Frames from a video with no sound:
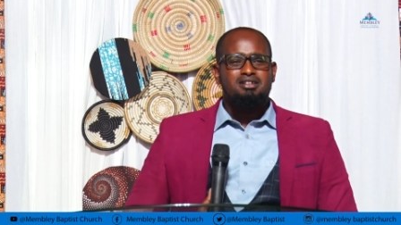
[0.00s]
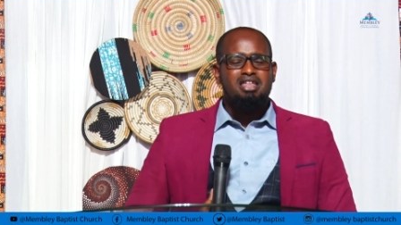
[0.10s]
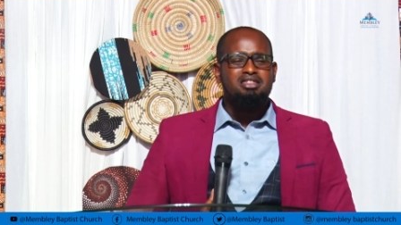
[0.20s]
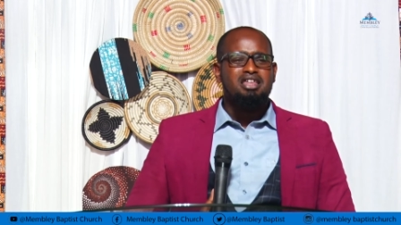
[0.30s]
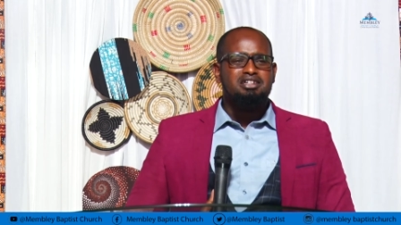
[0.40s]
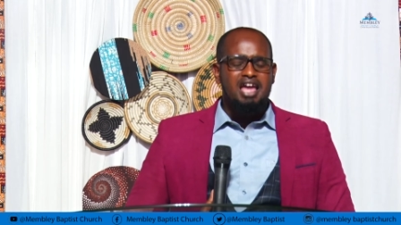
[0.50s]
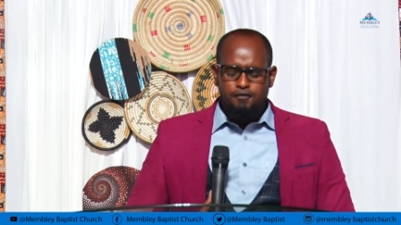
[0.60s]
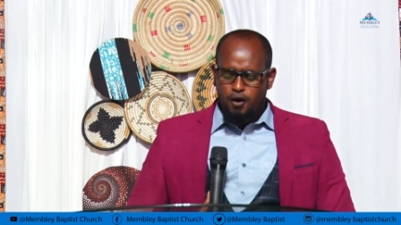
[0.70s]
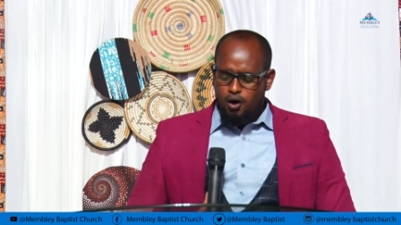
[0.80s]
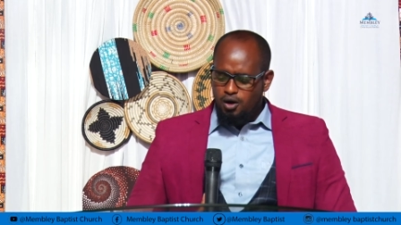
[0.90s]
that the
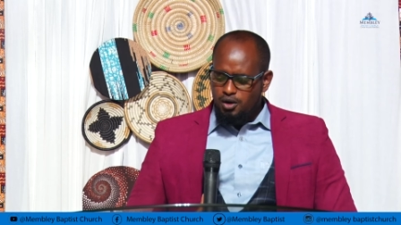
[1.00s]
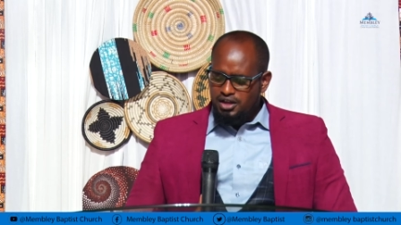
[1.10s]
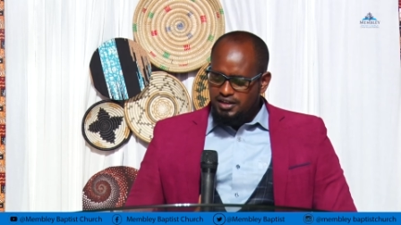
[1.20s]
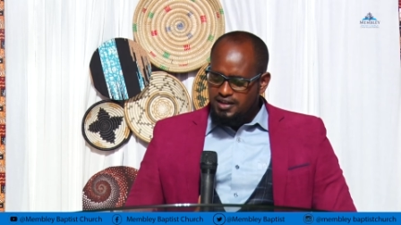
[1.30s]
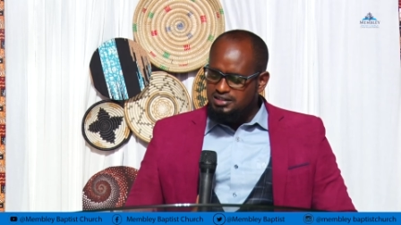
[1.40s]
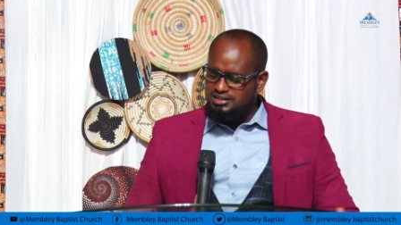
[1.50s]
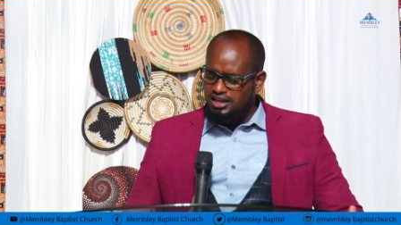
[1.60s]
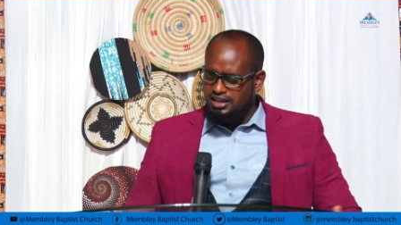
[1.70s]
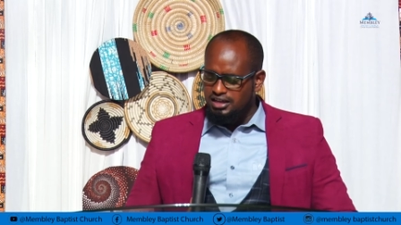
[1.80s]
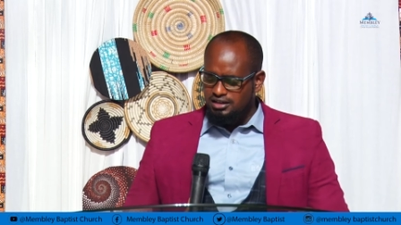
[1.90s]
devil is
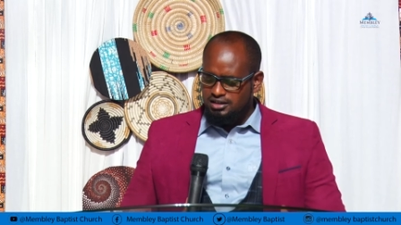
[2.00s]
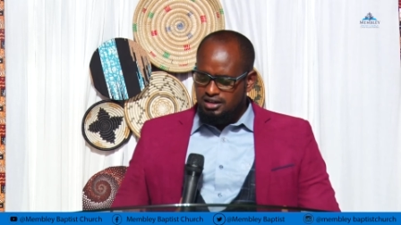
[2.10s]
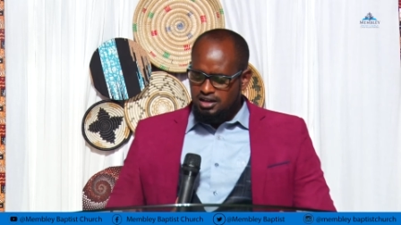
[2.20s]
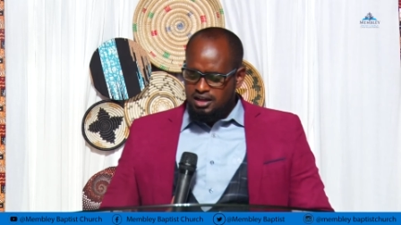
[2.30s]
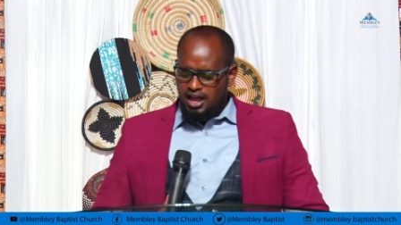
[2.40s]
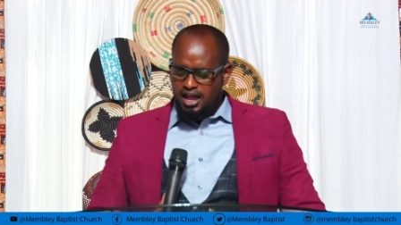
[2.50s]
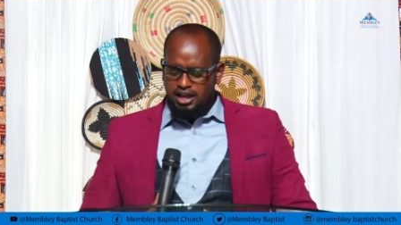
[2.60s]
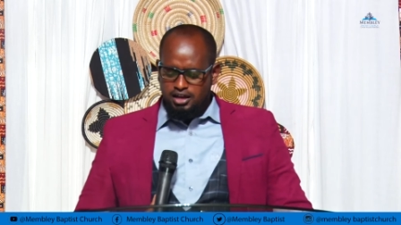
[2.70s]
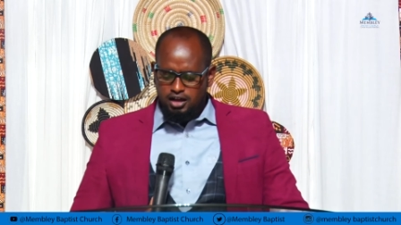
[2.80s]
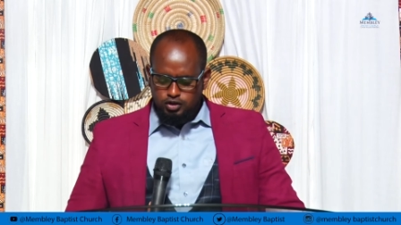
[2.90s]
taking
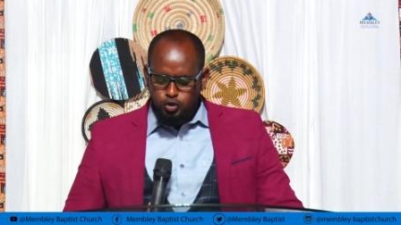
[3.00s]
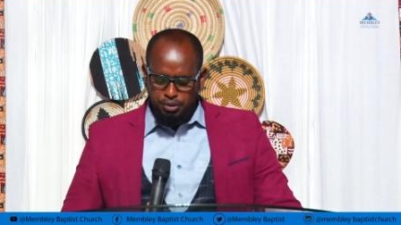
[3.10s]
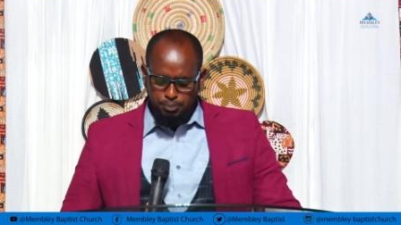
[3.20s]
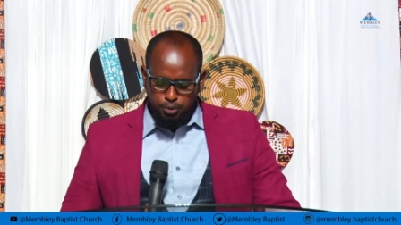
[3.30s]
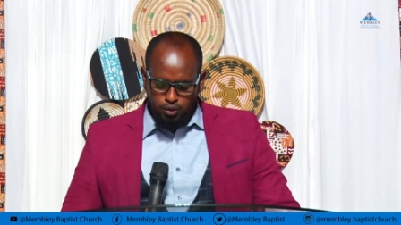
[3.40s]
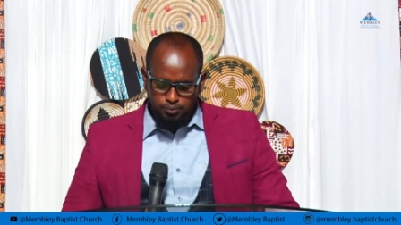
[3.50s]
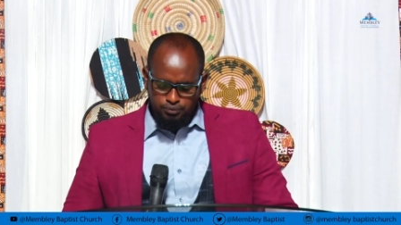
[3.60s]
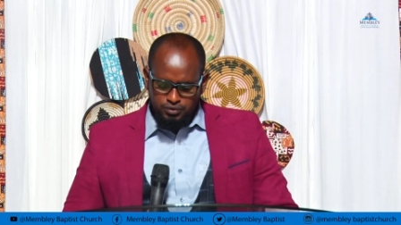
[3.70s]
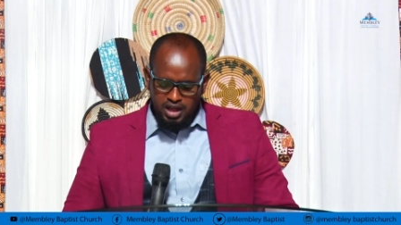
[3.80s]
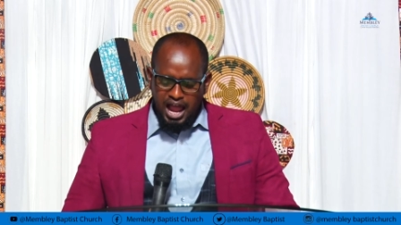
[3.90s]
to people.
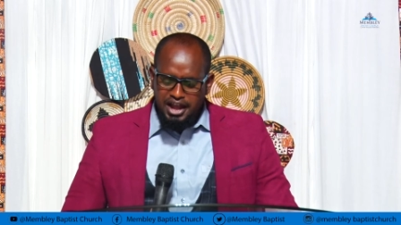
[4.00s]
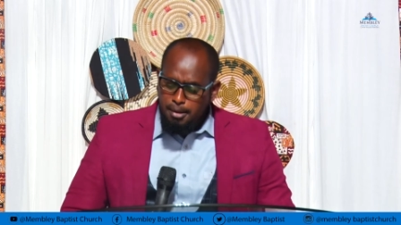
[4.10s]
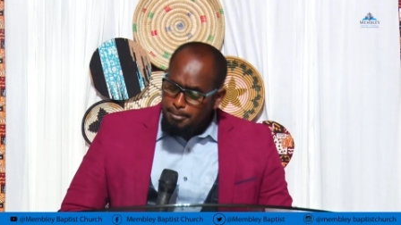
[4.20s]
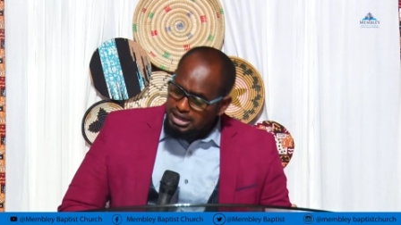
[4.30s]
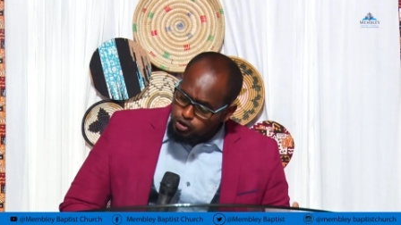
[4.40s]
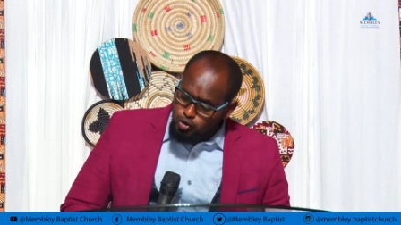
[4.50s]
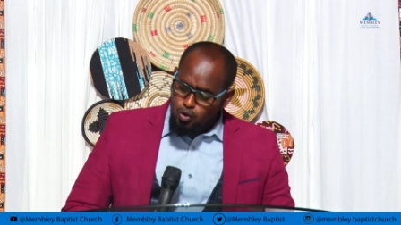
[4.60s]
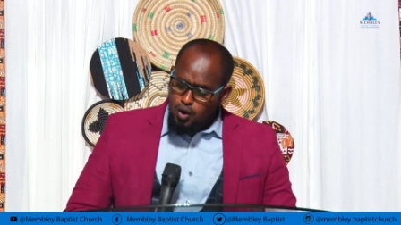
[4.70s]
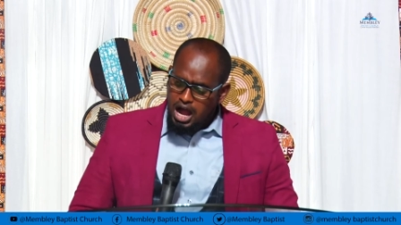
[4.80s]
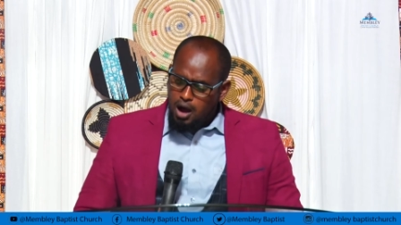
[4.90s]
And number
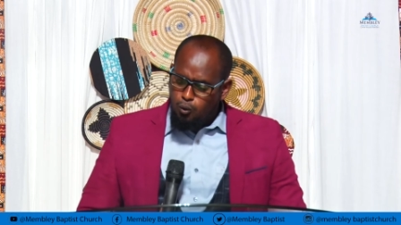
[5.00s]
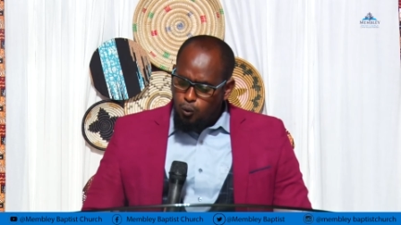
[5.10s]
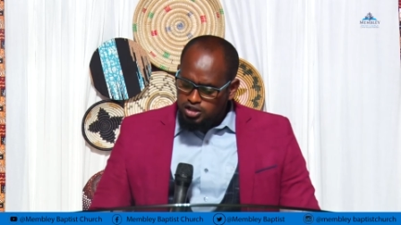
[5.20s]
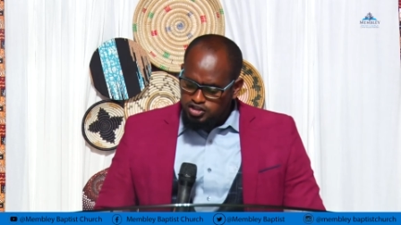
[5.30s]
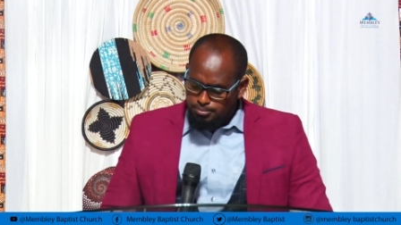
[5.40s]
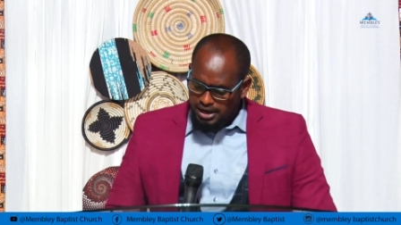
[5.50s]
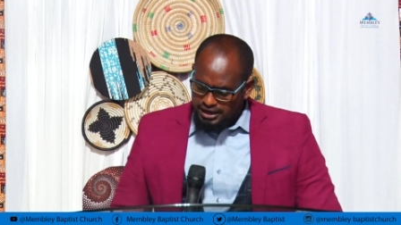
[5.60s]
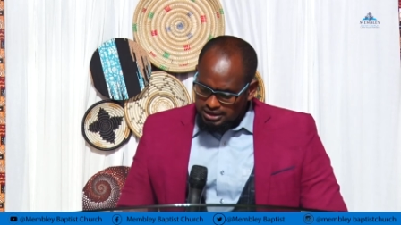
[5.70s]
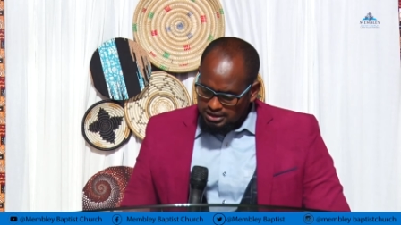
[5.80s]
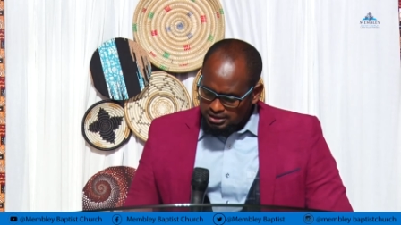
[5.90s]
two, a
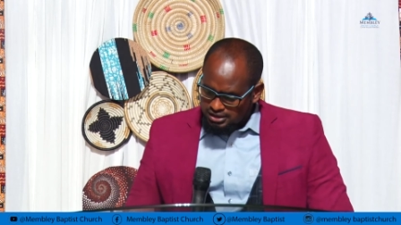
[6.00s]
watchman